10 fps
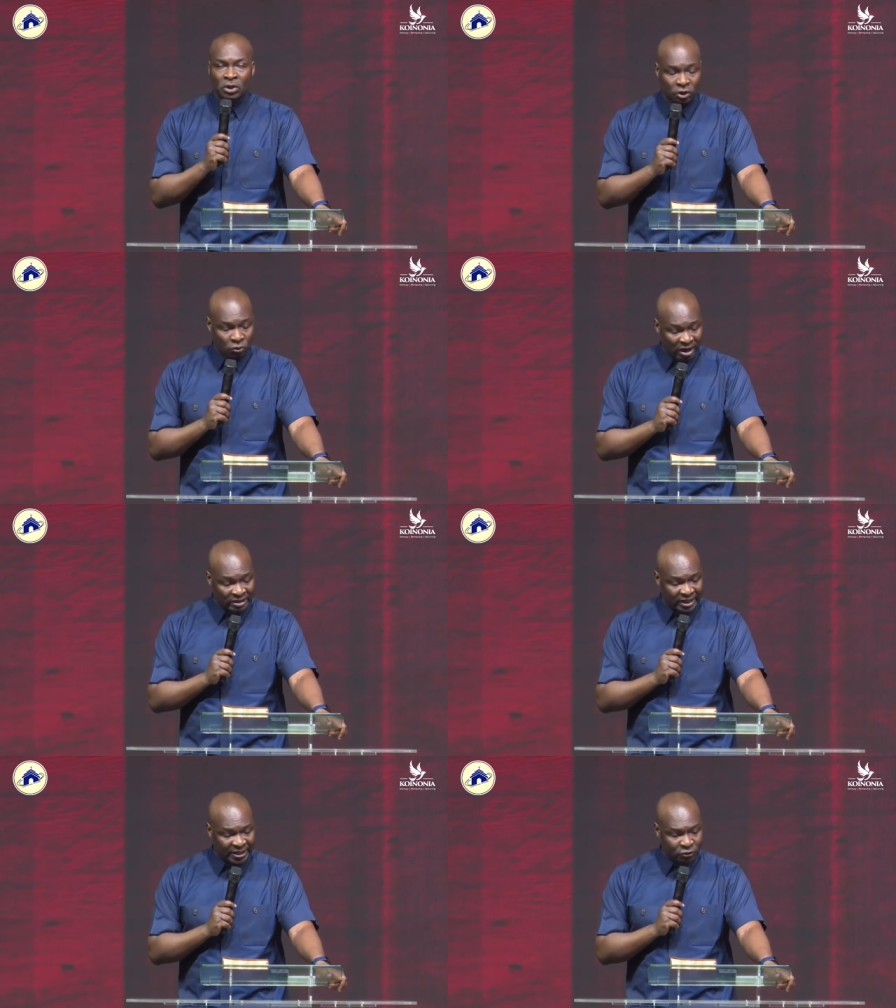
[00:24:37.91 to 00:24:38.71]
You are
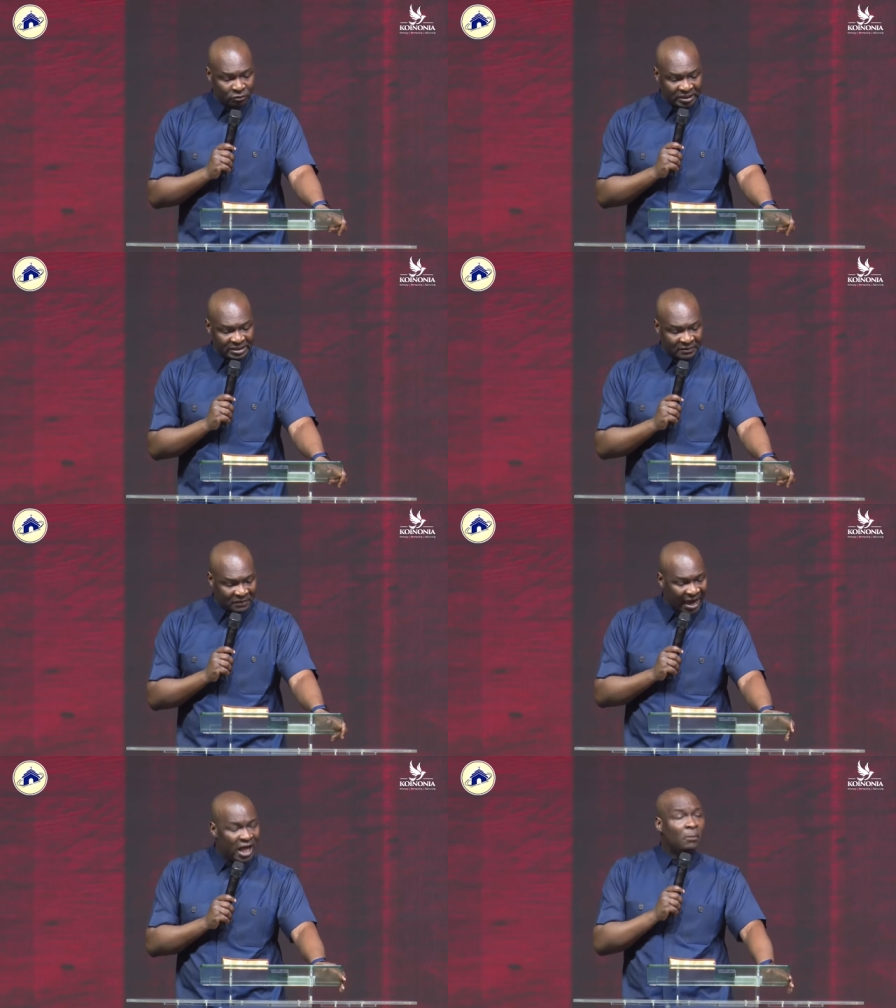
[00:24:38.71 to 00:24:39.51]
here to receive
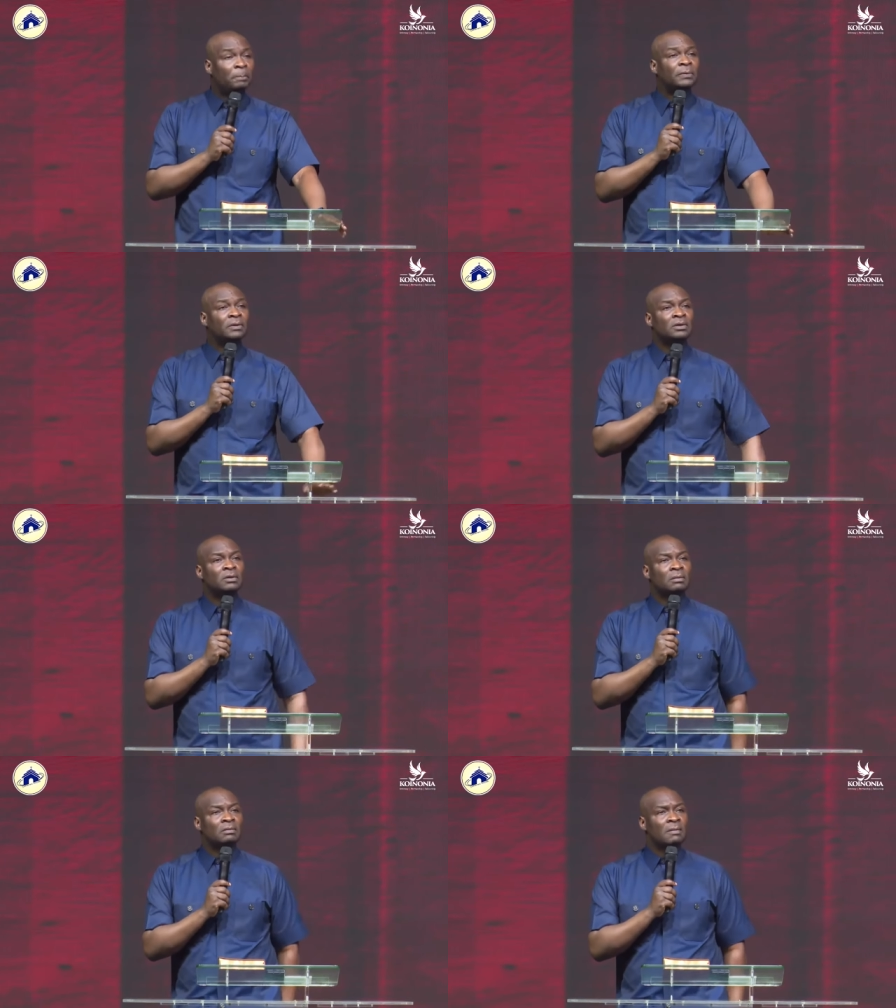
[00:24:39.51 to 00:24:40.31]
help,
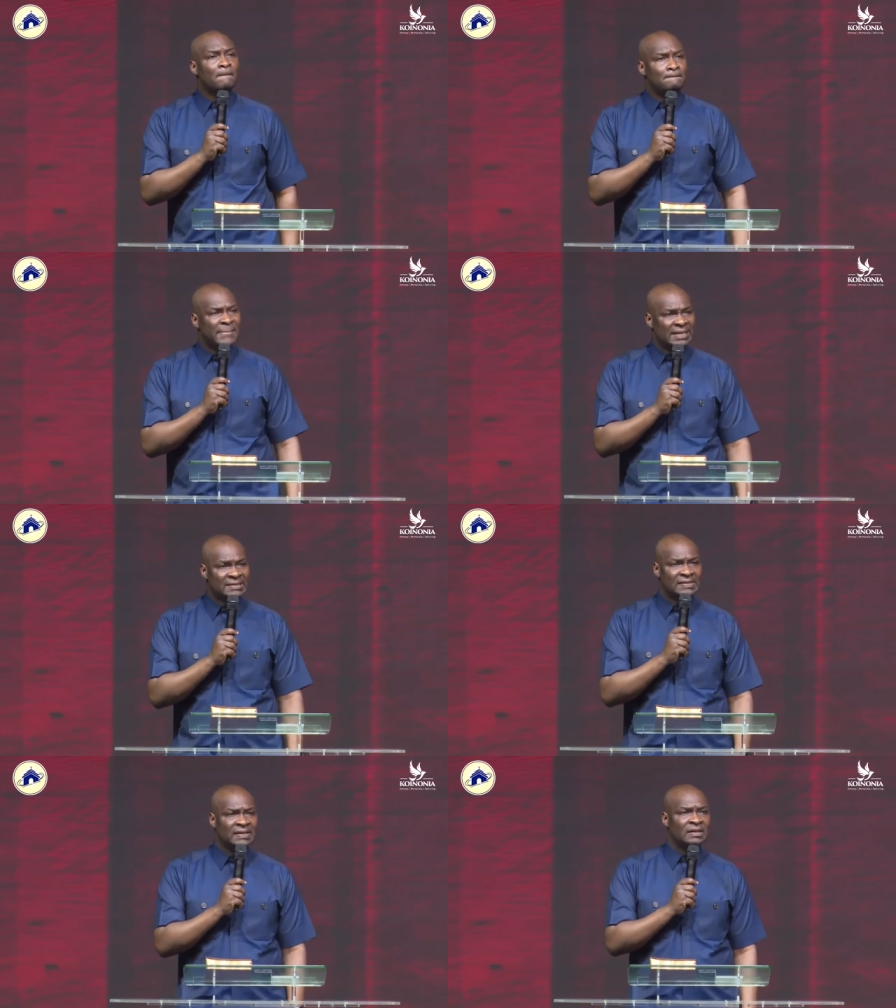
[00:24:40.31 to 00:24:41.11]

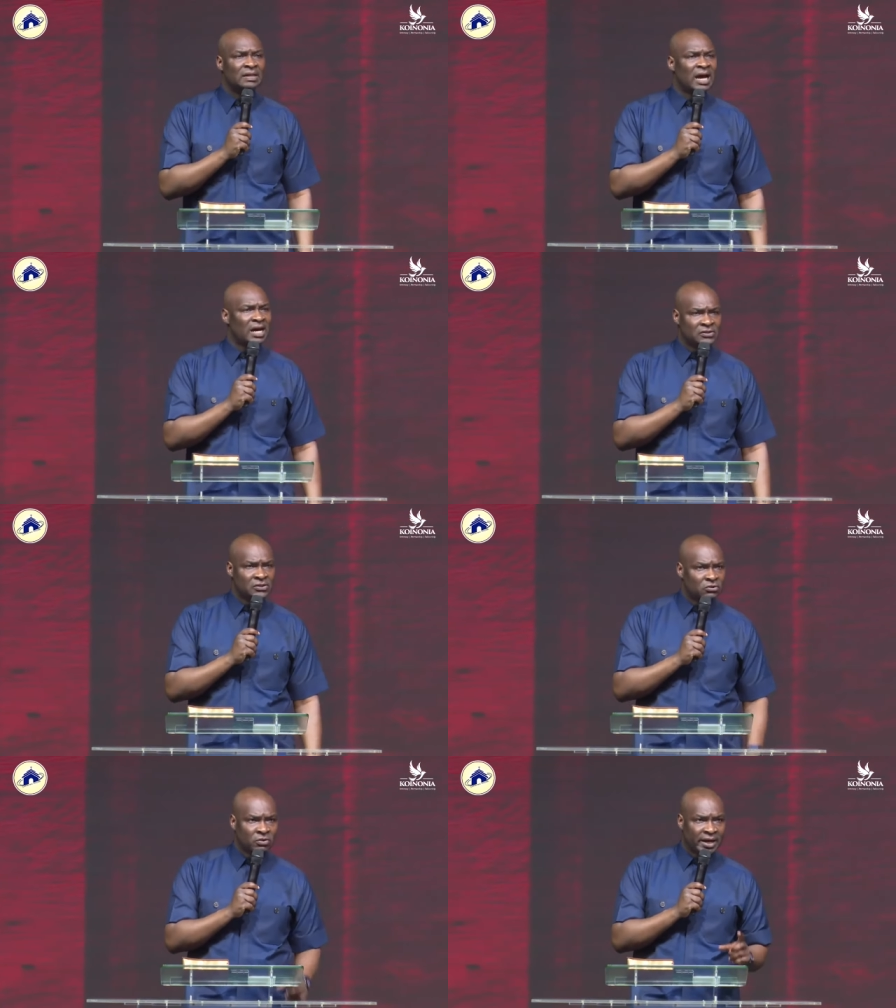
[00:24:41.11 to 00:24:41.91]
mercy, and
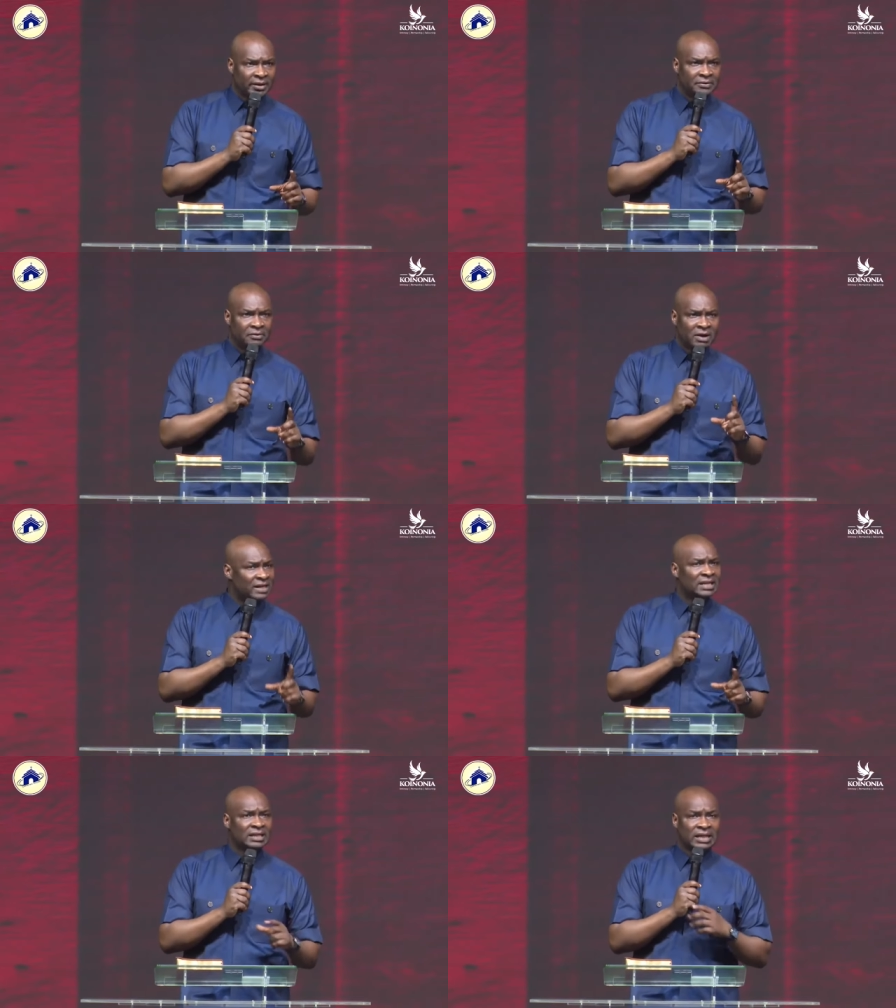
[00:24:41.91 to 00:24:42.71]
strength.
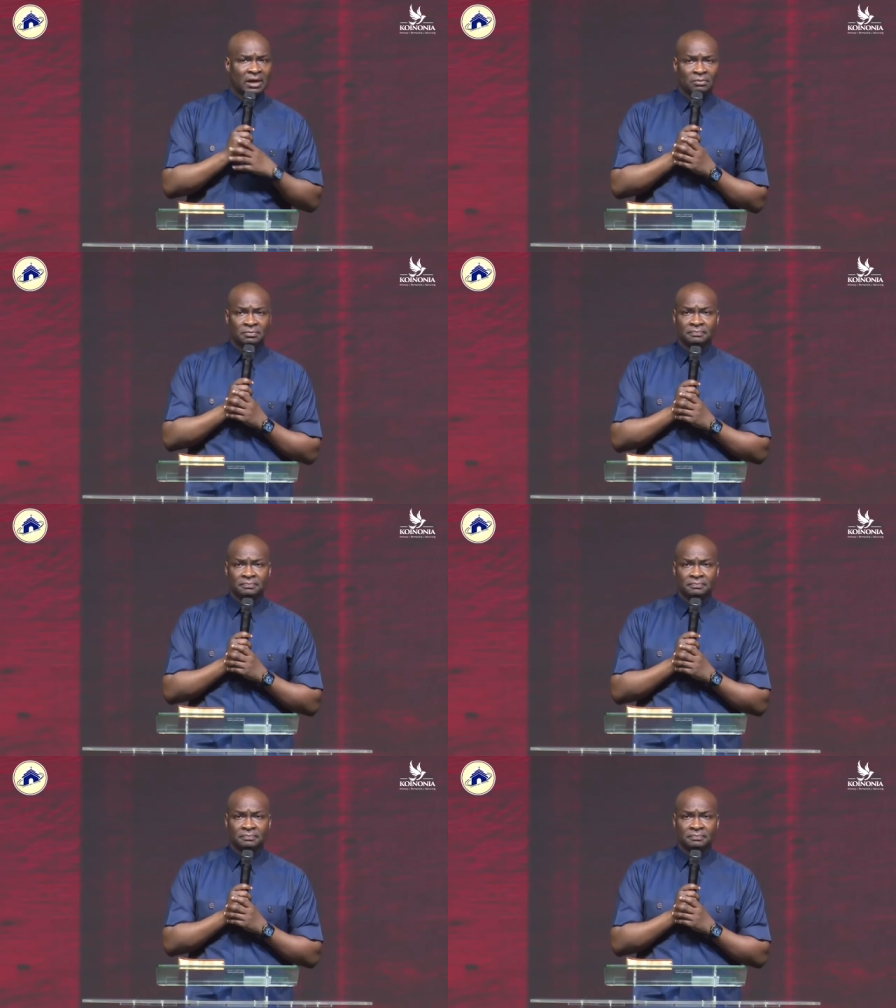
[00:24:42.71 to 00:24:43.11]
Write that down.